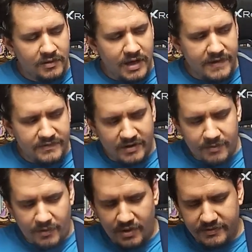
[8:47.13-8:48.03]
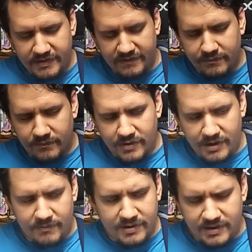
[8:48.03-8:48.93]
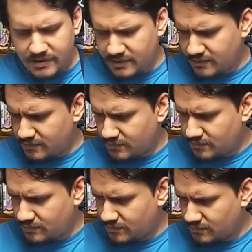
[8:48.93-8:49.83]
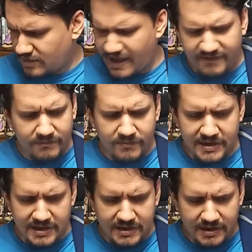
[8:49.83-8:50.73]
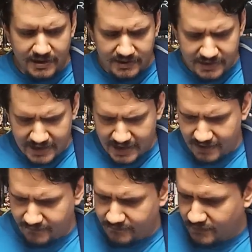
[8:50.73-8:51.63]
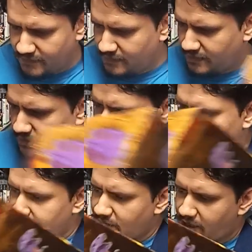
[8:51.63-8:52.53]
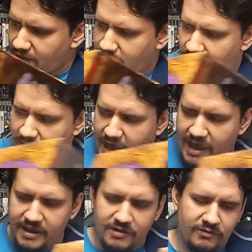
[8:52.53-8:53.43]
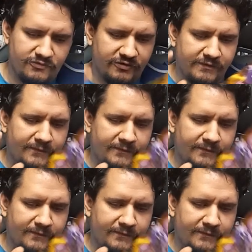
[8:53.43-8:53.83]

After I bought this one, I went in there last week, and they have an entire aisle just